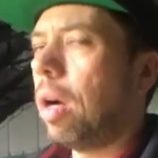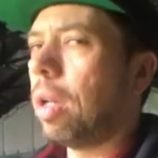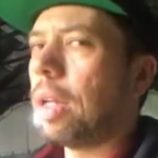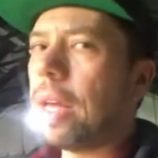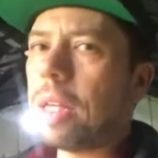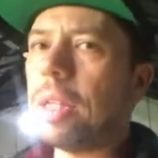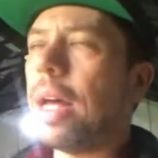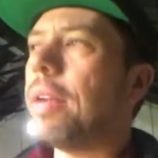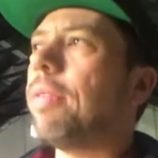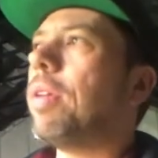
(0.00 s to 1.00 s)
Unlike a
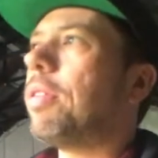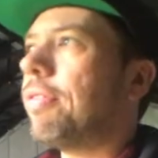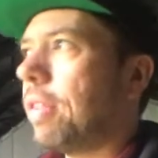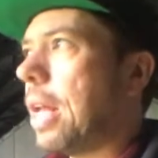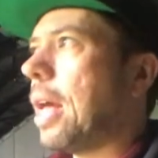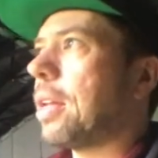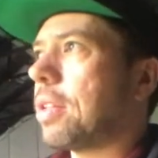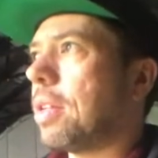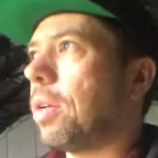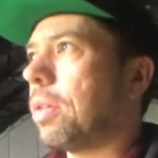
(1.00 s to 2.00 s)
lot of other
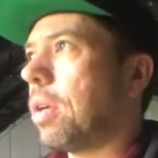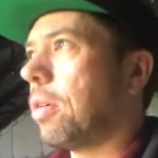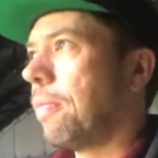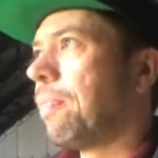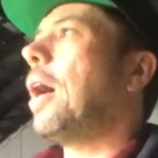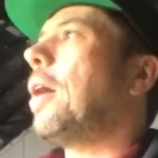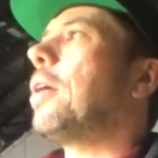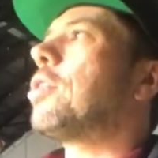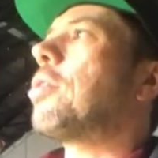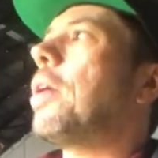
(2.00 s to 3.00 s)
fanatics out there,
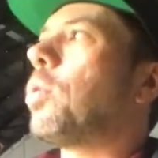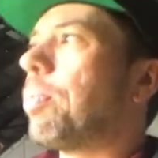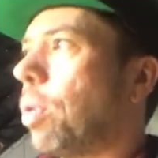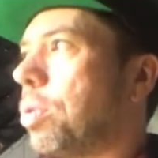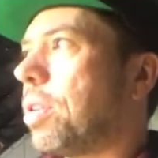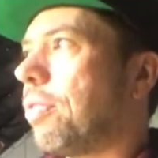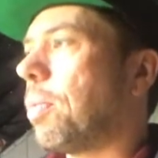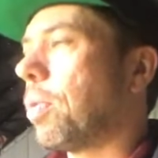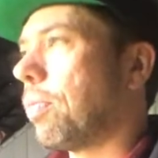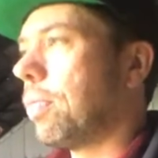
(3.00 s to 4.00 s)
I try to approach it
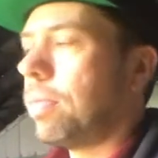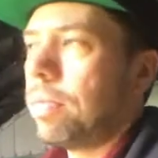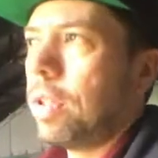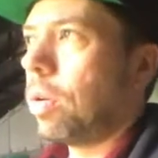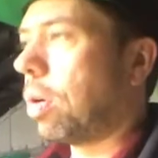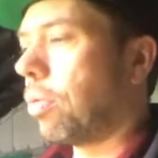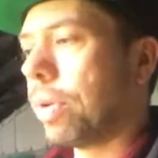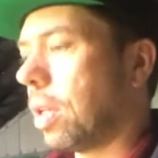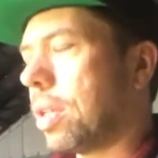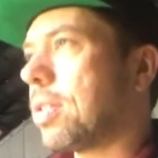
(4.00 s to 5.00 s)
from a
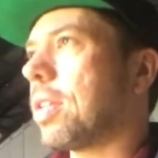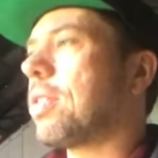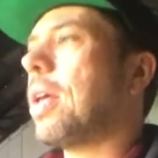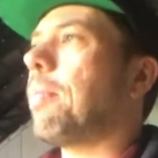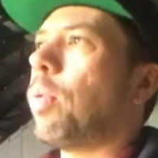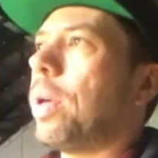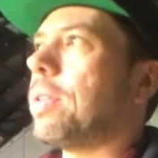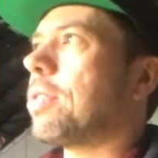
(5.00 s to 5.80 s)
realistic standpoint and